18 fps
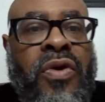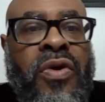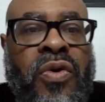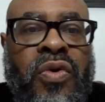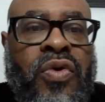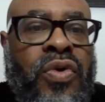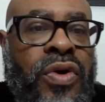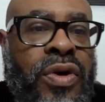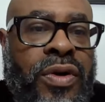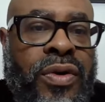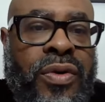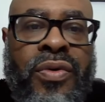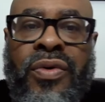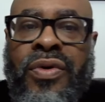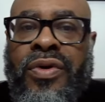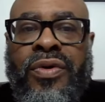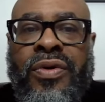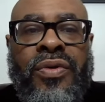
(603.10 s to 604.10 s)

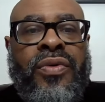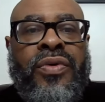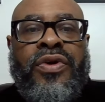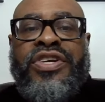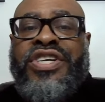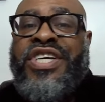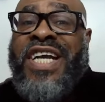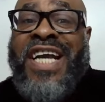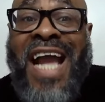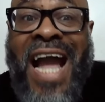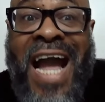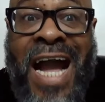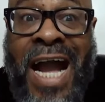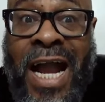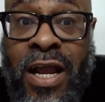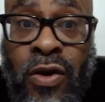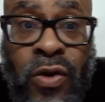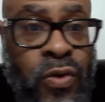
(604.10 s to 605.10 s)
or
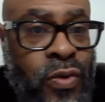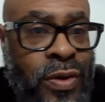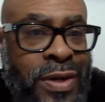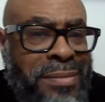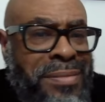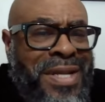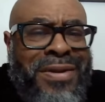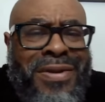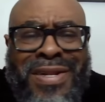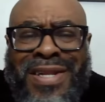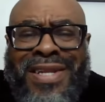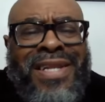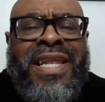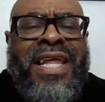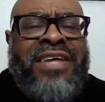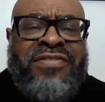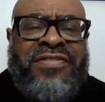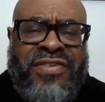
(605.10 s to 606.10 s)
Chicago. I mean,
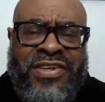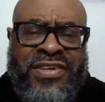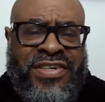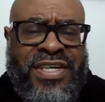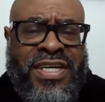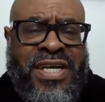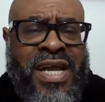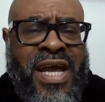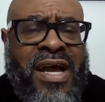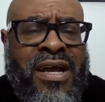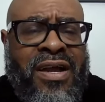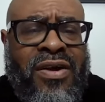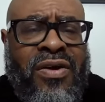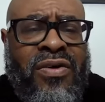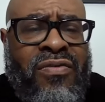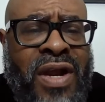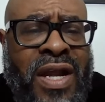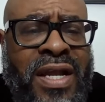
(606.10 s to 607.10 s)
less than
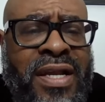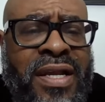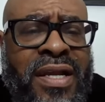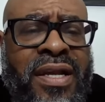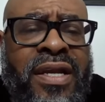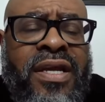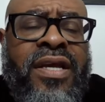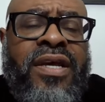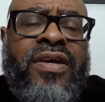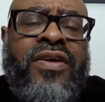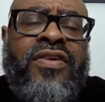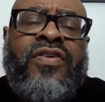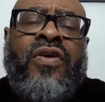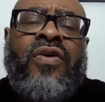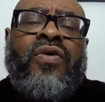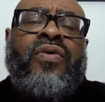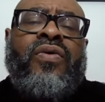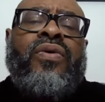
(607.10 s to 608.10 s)
Chicago, right?
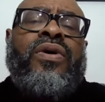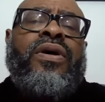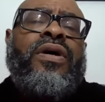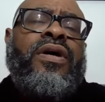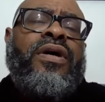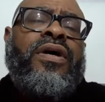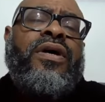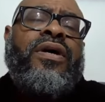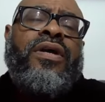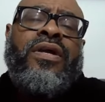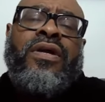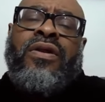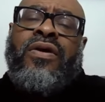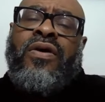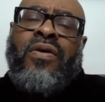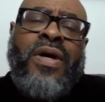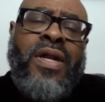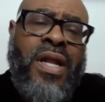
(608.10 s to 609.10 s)
So, you
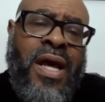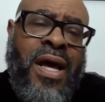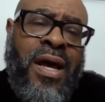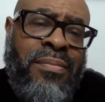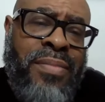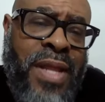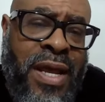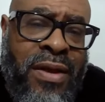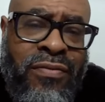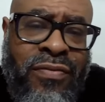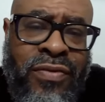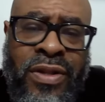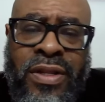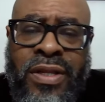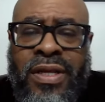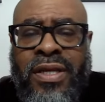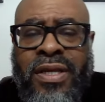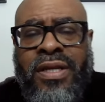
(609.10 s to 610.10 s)
know what? I'm not
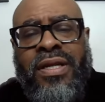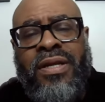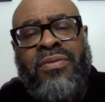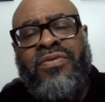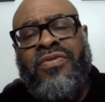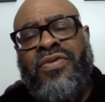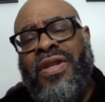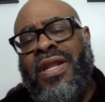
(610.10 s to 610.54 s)
really, it was a